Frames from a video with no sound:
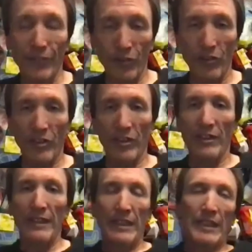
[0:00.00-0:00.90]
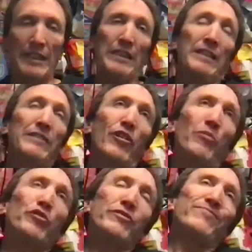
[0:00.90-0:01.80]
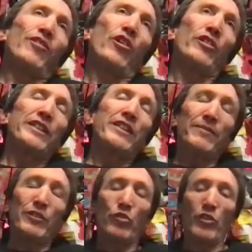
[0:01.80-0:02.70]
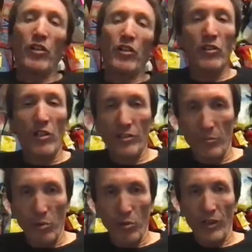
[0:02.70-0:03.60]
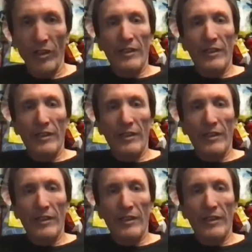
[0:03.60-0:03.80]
it's almost hard to get inventory all across the board.